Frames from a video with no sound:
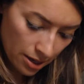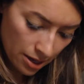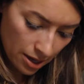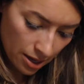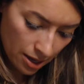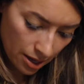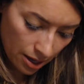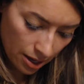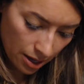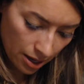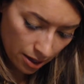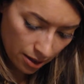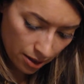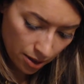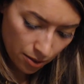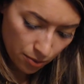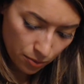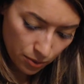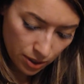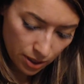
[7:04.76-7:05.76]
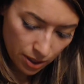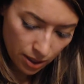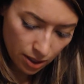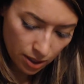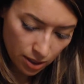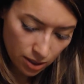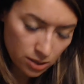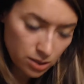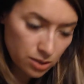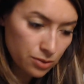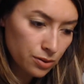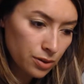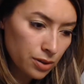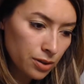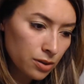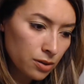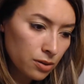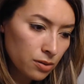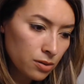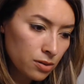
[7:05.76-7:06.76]
and then we had
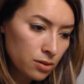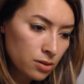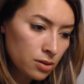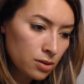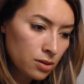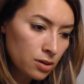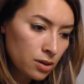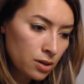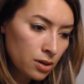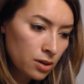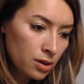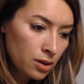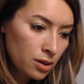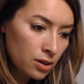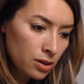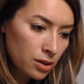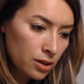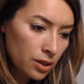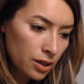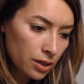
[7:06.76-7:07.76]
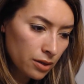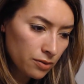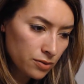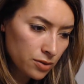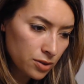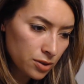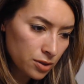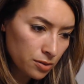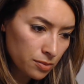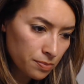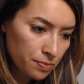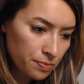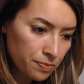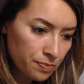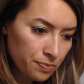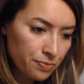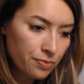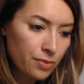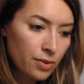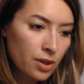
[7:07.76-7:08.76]
0, -2.
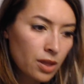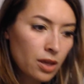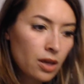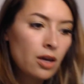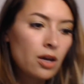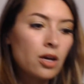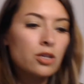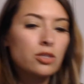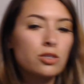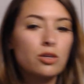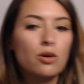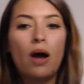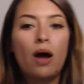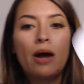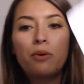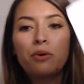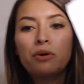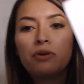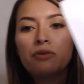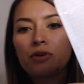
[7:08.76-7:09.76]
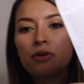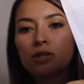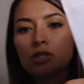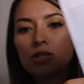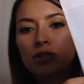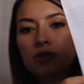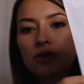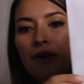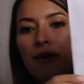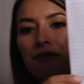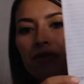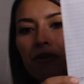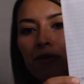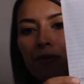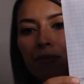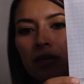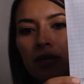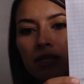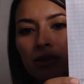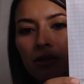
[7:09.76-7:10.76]
So I would first graph them
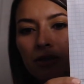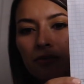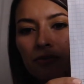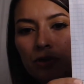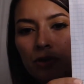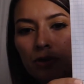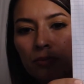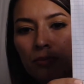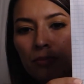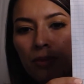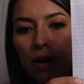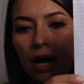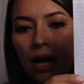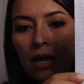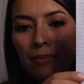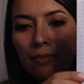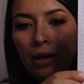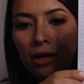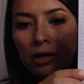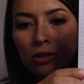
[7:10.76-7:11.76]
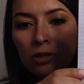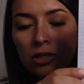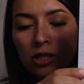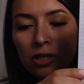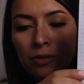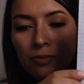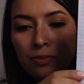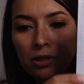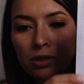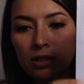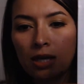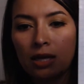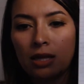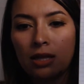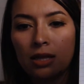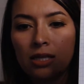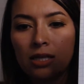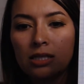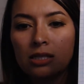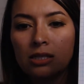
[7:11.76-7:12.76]
myself. So my battleships look like
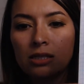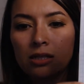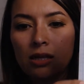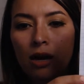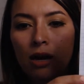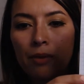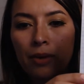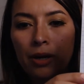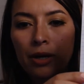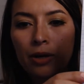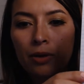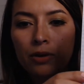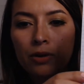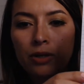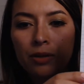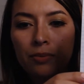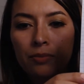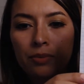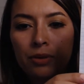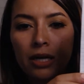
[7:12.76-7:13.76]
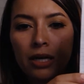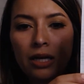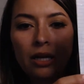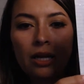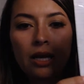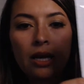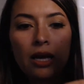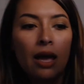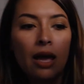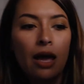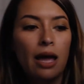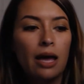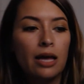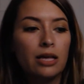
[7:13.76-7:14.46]
this on my coordinate plane, and